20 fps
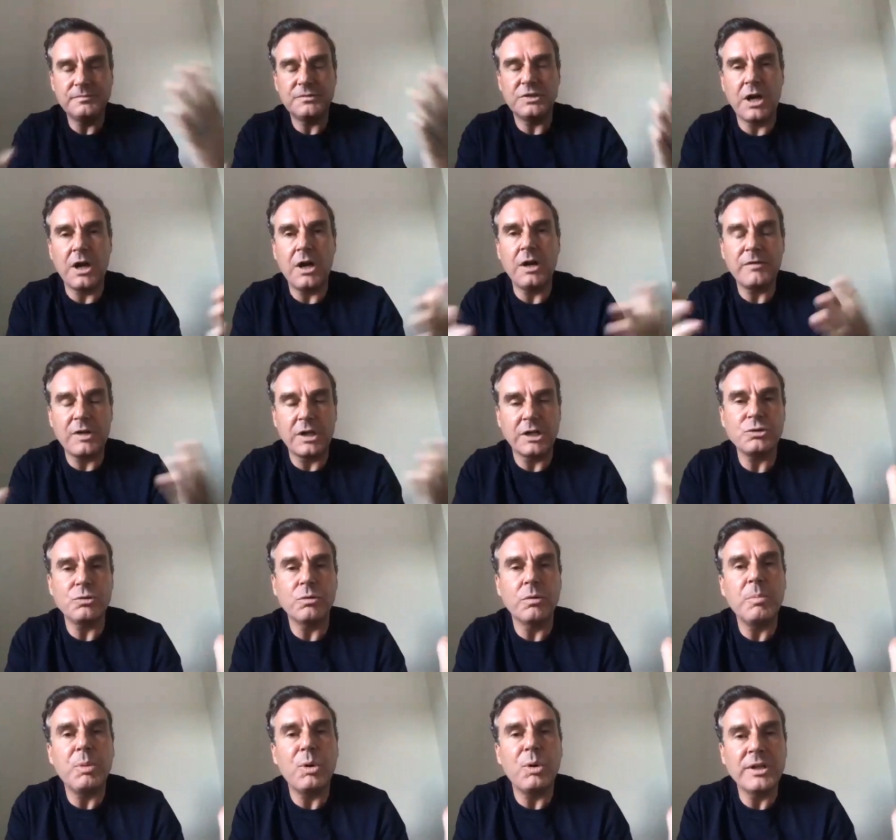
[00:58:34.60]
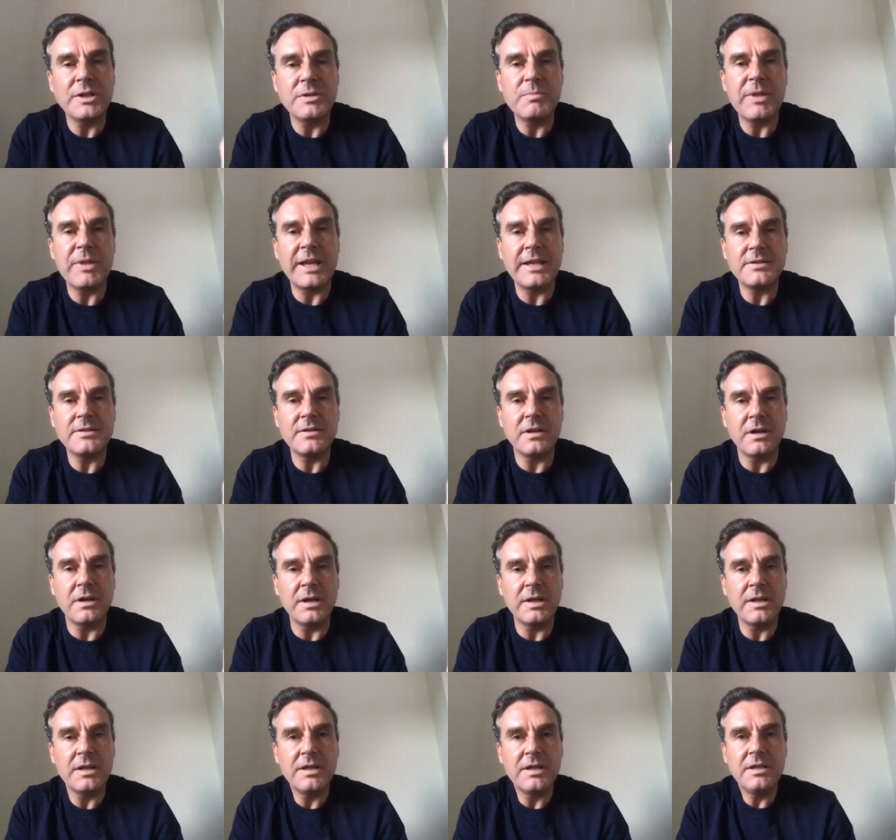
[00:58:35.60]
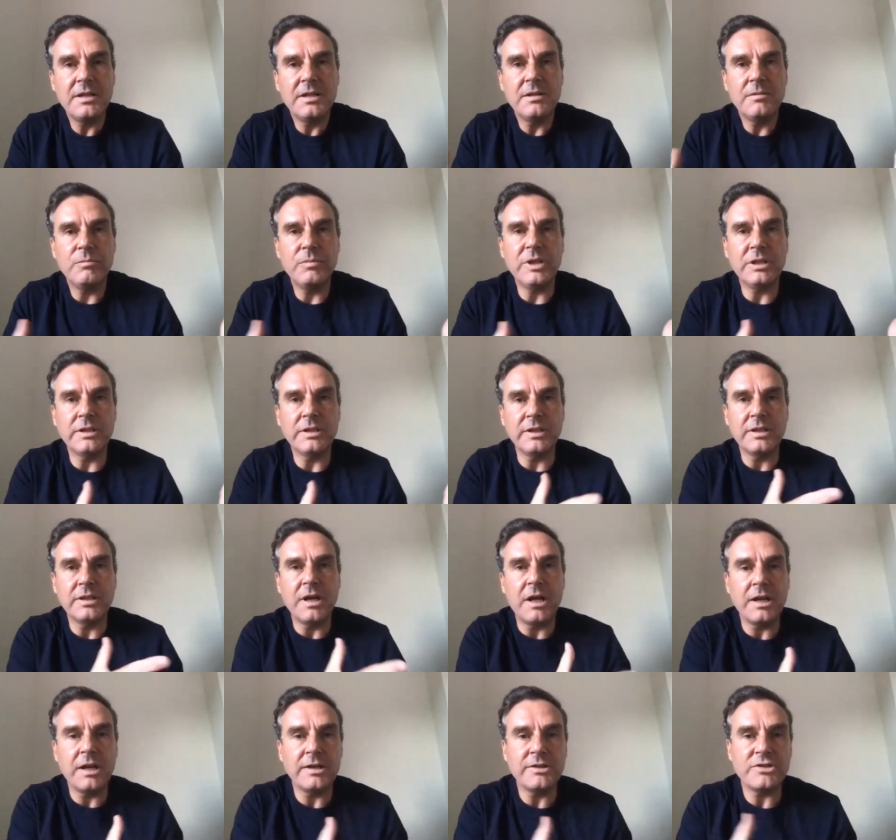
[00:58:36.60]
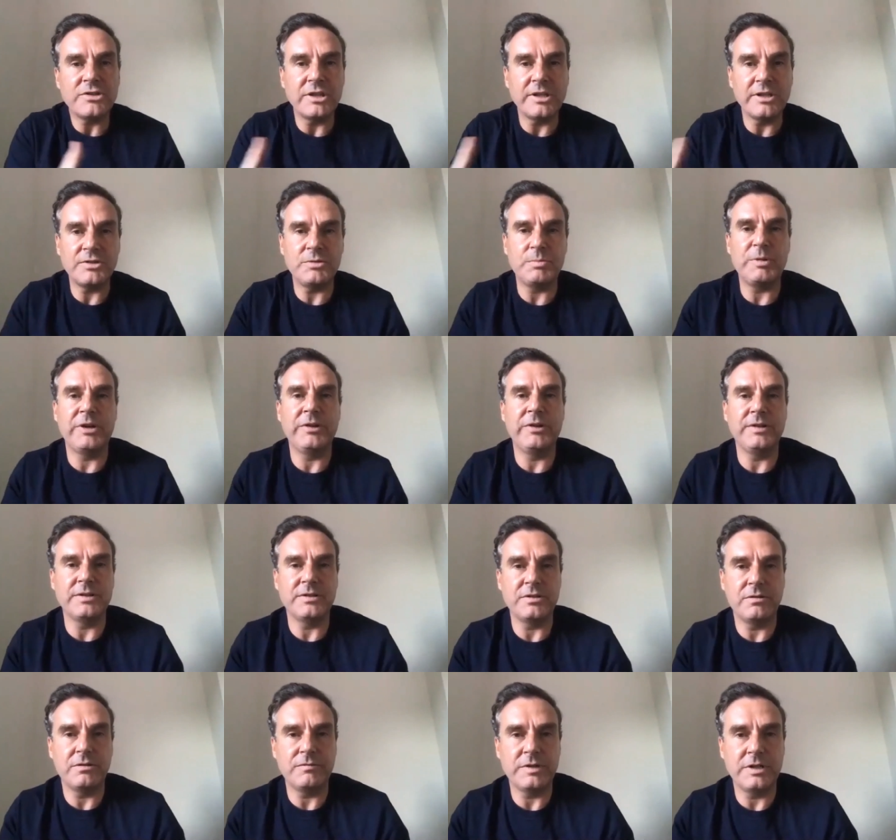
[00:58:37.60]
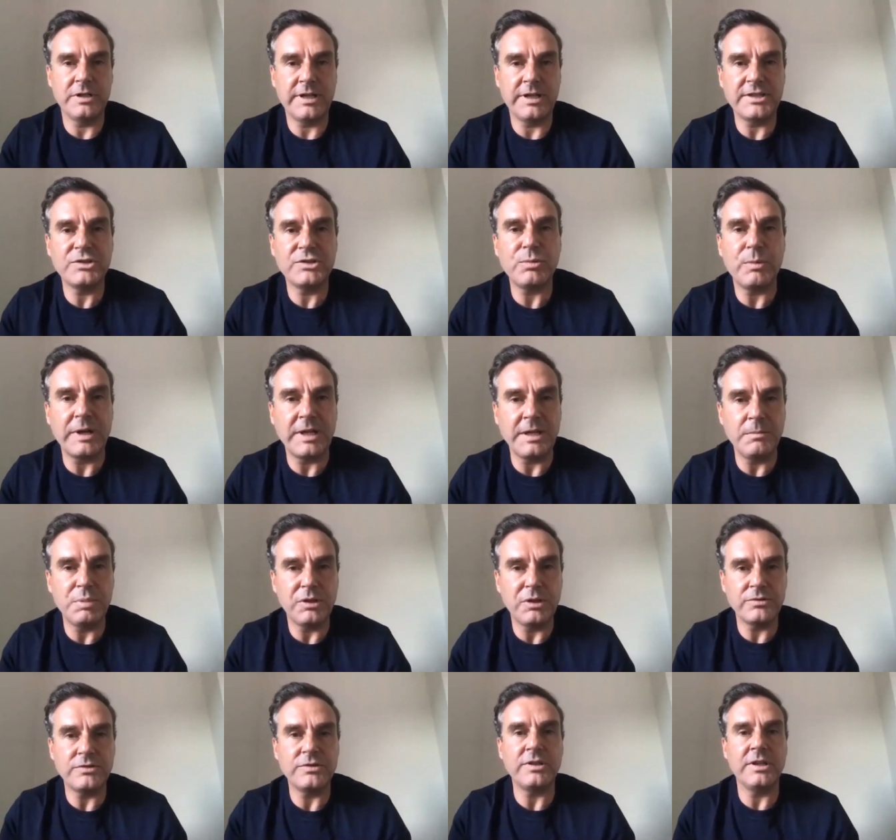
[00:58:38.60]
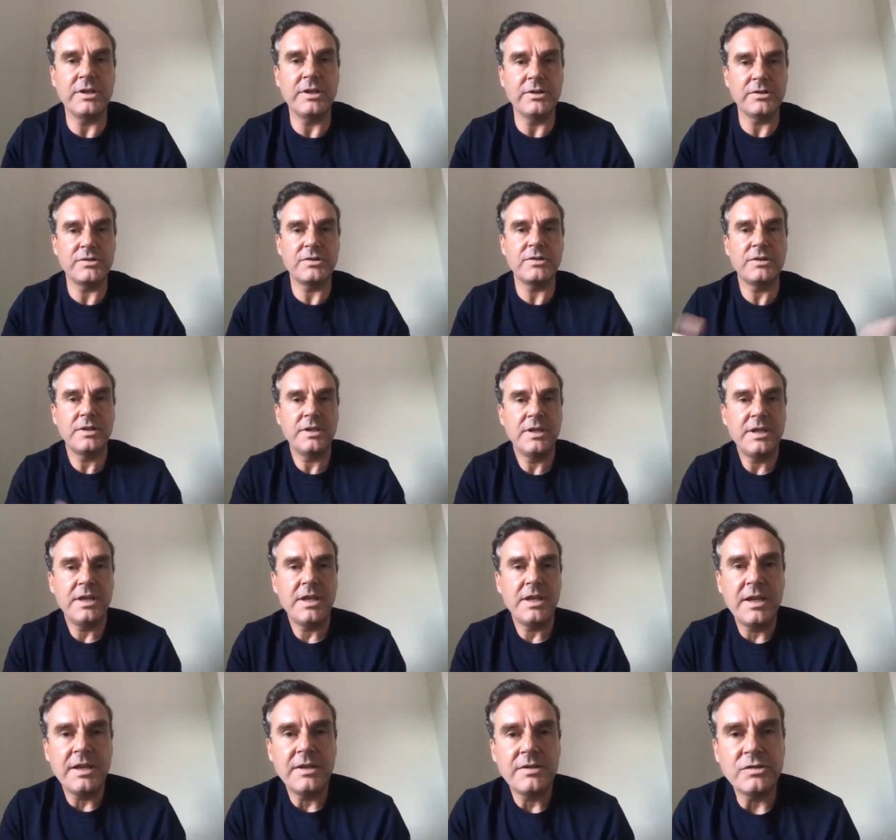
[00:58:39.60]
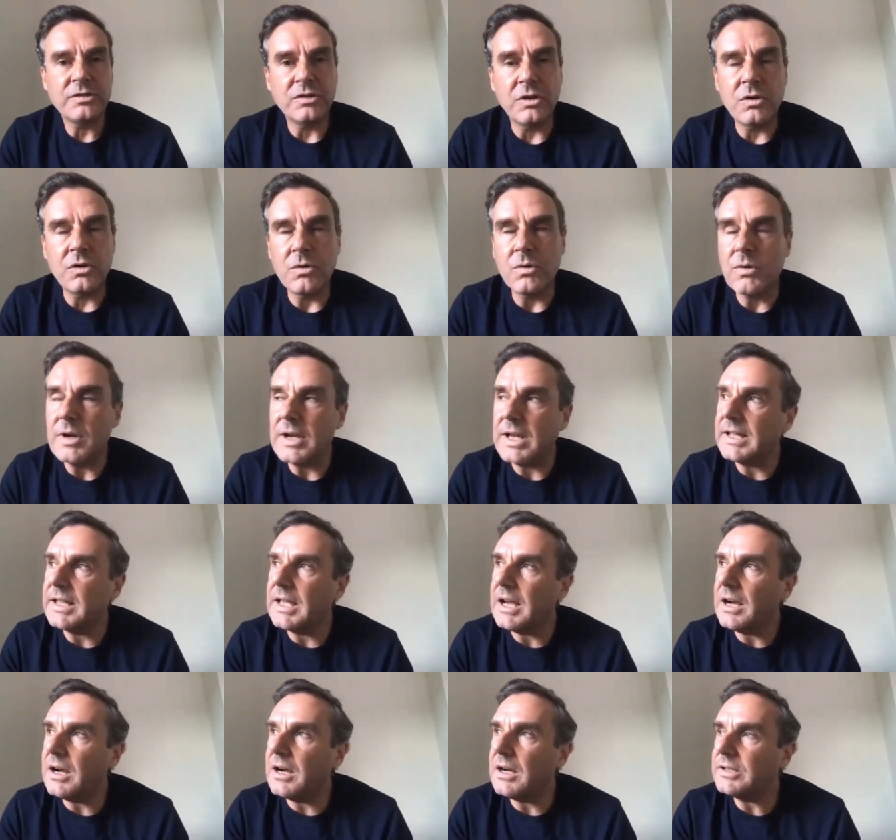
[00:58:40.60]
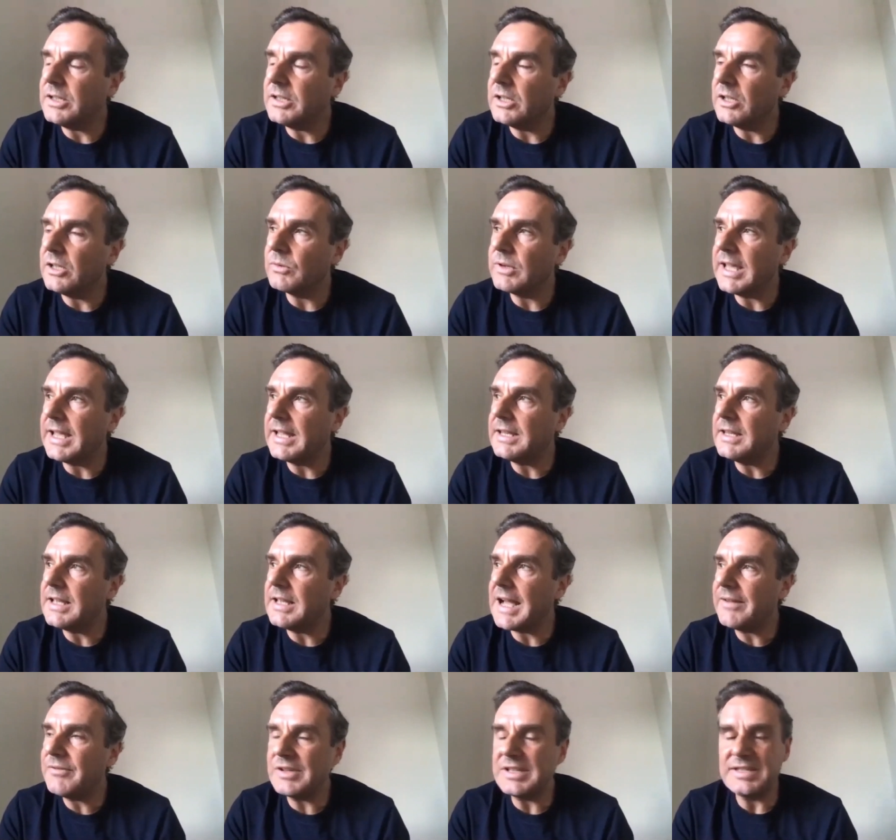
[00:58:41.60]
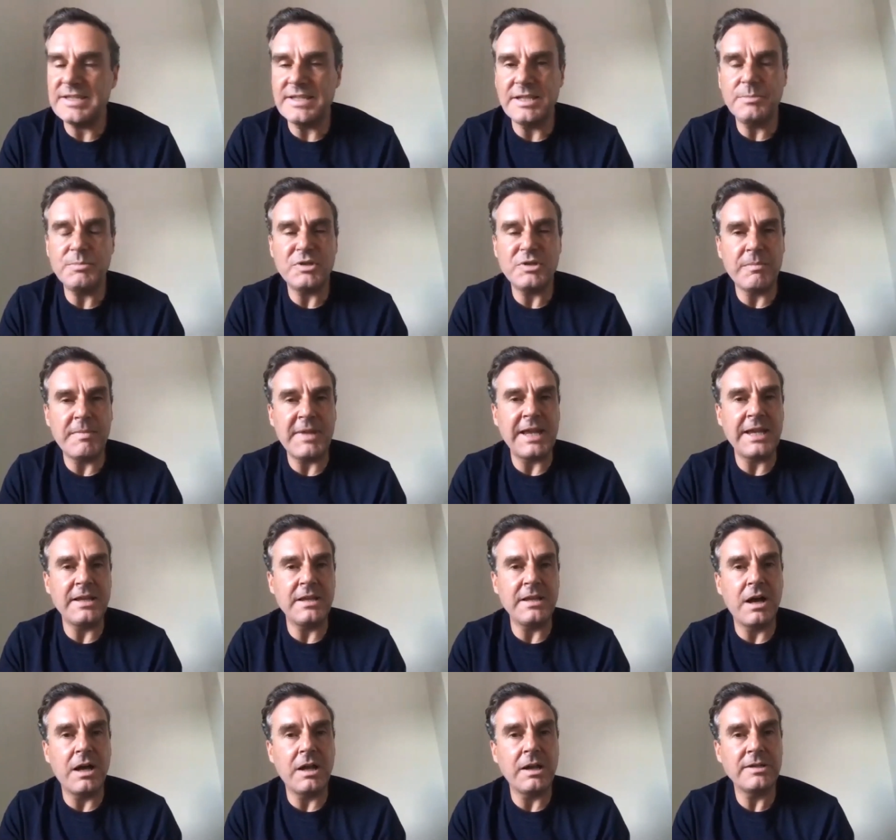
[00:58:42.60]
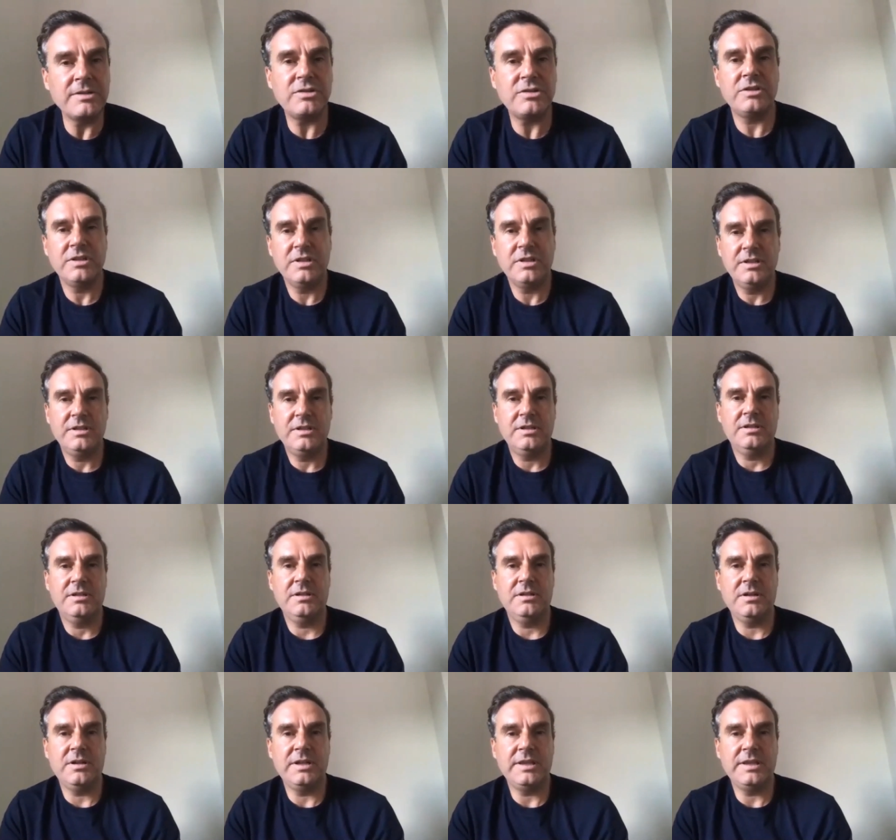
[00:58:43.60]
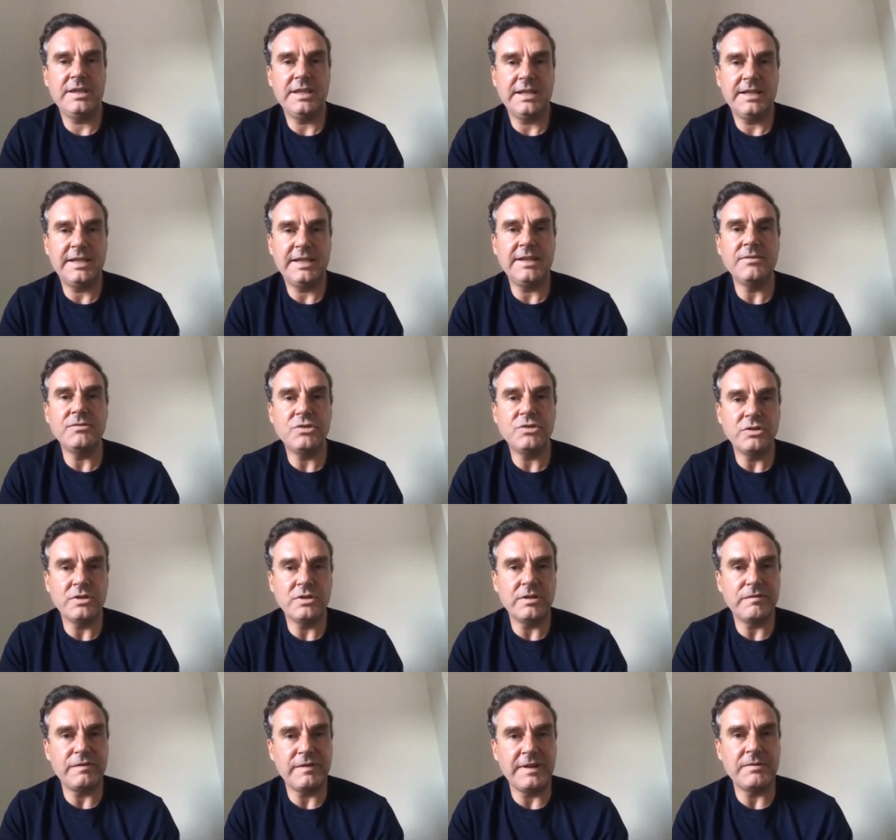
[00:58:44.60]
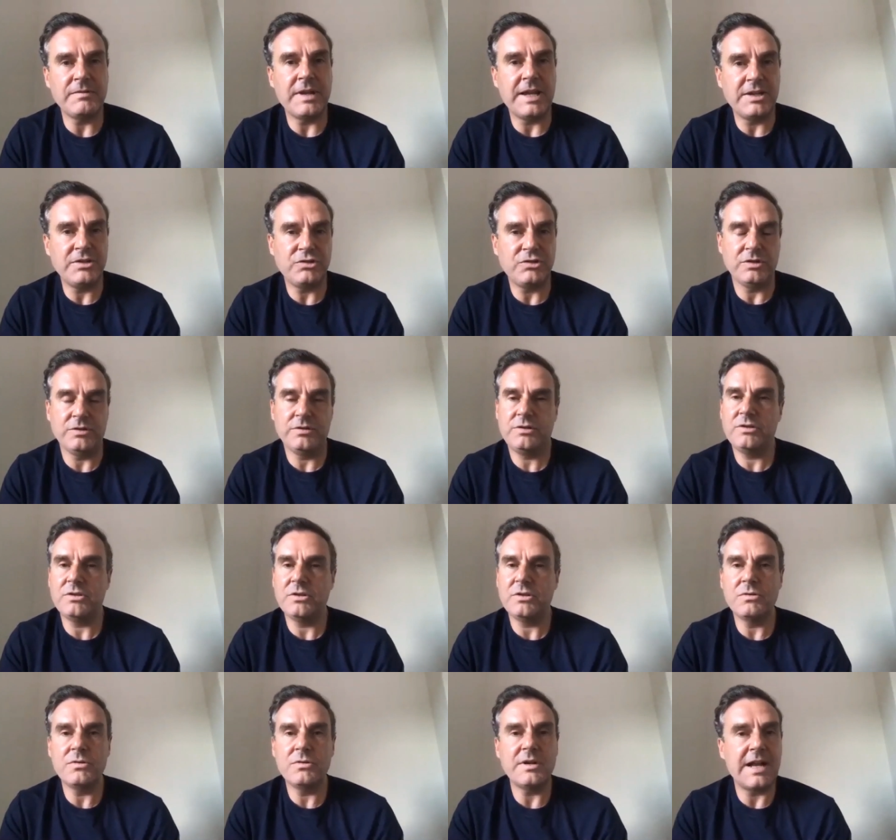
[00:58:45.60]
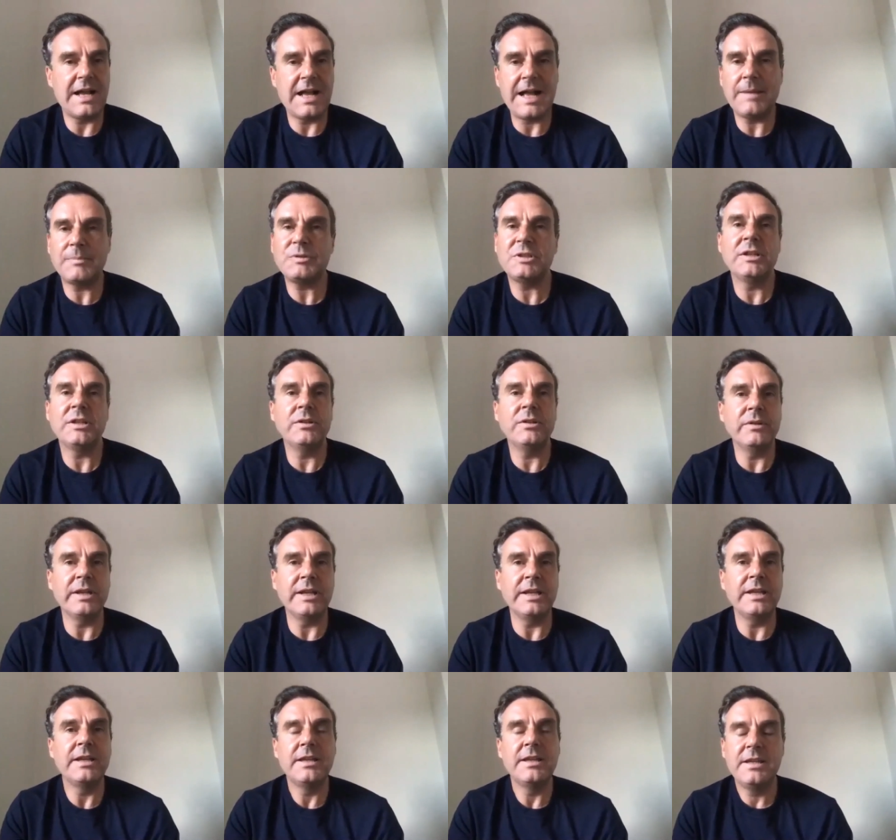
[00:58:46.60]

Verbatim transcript: got I've got to a point based on building knowledge and experience over I guess twenty plus years. So uh, you know, gain having deep domain knowledge, I think gives you the foundation. So absolutely,